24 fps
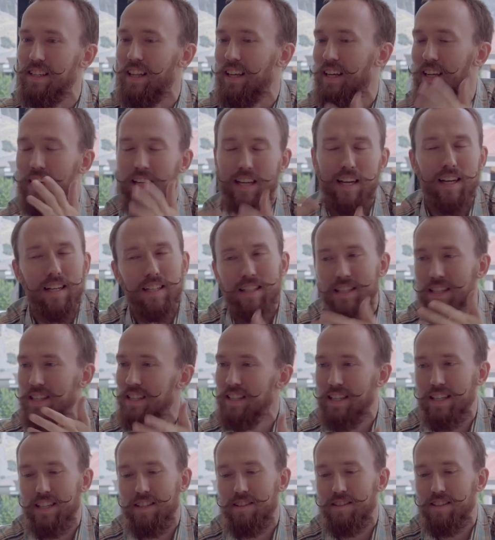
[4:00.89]
Like, yes,
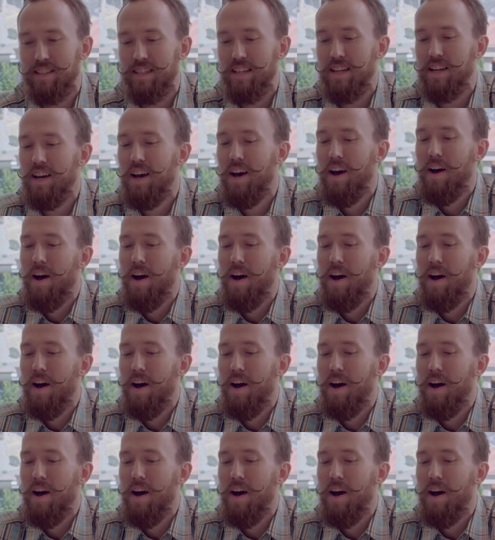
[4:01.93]
it's citrusy.